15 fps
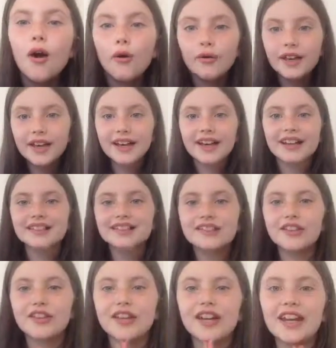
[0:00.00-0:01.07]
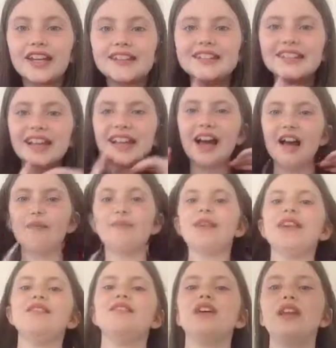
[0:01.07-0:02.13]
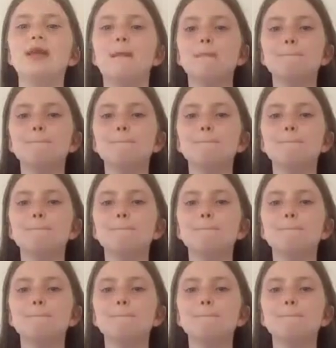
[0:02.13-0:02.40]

Okay guys, so the next thing I'm even